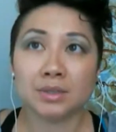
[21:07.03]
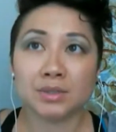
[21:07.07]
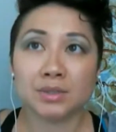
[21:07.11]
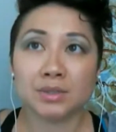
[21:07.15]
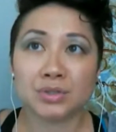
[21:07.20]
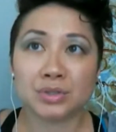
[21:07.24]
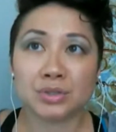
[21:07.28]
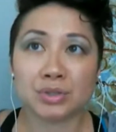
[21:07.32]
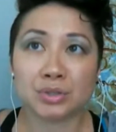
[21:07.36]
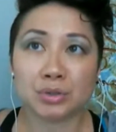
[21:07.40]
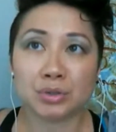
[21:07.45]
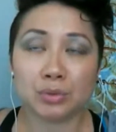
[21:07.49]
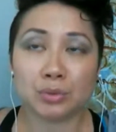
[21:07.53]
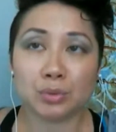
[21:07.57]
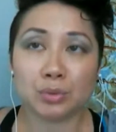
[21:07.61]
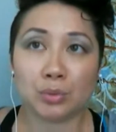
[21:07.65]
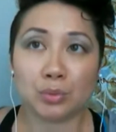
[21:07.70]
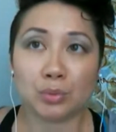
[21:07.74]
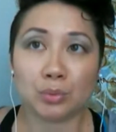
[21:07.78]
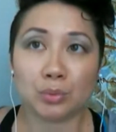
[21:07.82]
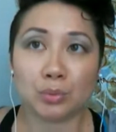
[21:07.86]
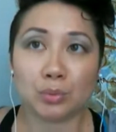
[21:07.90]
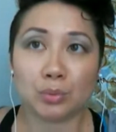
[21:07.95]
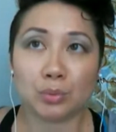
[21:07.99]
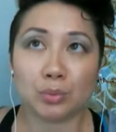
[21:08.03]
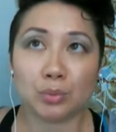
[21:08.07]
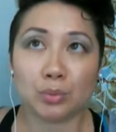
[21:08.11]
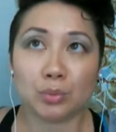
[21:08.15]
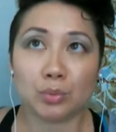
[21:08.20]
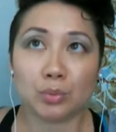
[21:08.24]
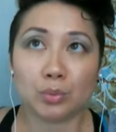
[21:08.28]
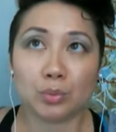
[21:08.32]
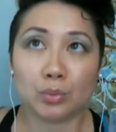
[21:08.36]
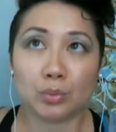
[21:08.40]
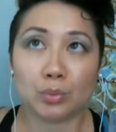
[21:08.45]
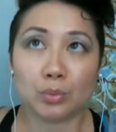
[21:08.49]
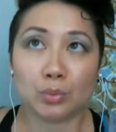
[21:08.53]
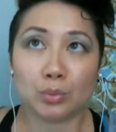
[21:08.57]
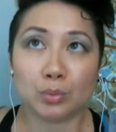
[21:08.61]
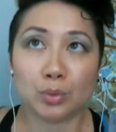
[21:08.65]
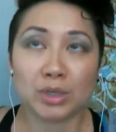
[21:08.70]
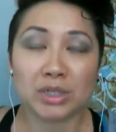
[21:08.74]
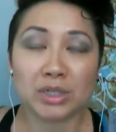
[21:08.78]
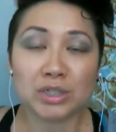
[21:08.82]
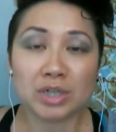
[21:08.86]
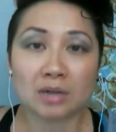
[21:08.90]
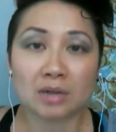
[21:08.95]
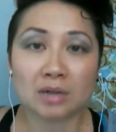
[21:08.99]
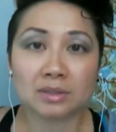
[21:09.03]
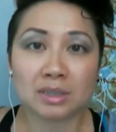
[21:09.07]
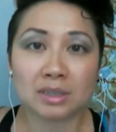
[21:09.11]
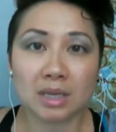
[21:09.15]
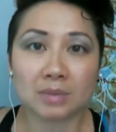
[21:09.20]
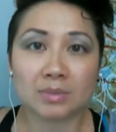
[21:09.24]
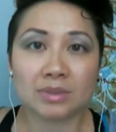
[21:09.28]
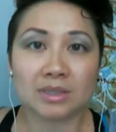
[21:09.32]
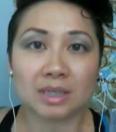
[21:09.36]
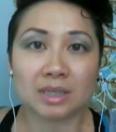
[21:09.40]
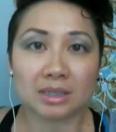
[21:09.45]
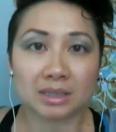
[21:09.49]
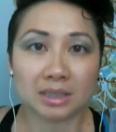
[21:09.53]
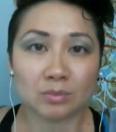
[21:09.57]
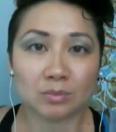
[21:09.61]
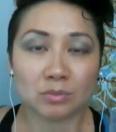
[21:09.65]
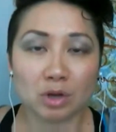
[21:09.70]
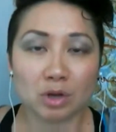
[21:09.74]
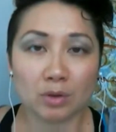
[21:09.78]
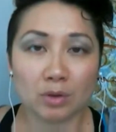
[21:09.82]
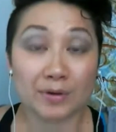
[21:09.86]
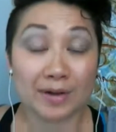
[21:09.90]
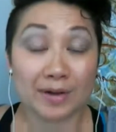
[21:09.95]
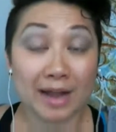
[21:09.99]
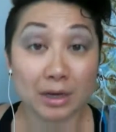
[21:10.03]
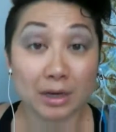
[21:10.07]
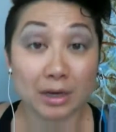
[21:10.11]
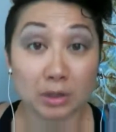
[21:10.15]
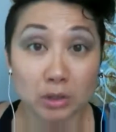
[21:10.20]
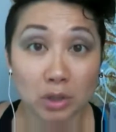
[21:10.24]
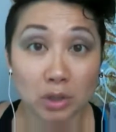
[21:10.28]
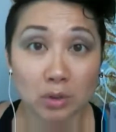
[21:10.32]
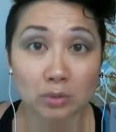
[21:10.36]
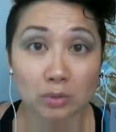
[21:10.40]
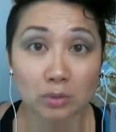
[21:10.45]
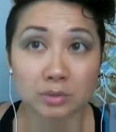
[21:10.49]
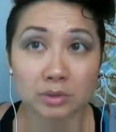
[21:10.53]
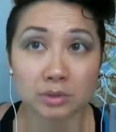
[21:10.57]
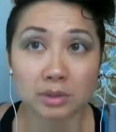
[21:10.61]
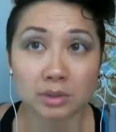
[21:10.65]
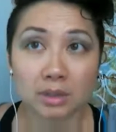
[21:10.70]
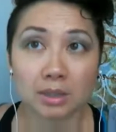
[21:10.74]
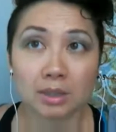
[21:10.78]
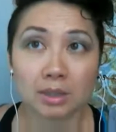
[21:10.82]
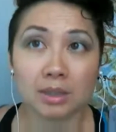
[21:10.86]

to reach out to them and let them know they're not alone,